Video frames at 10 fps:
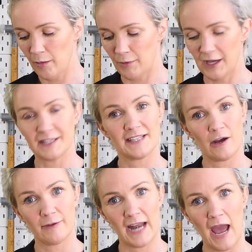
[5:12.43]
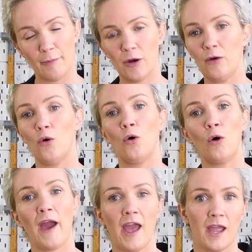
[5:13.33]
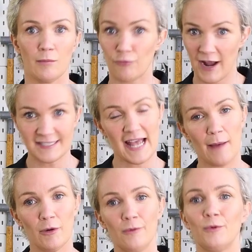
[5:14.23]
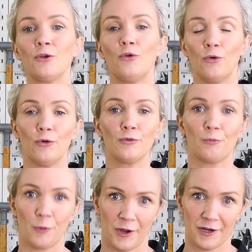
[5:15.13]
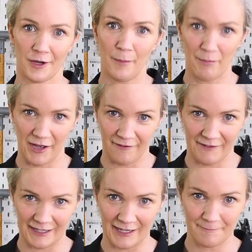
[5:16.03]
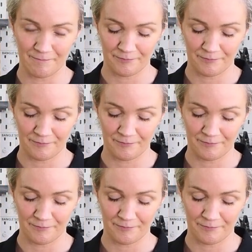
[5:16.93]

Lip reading: but a delving hammer or a brass hammer will all work perfectly.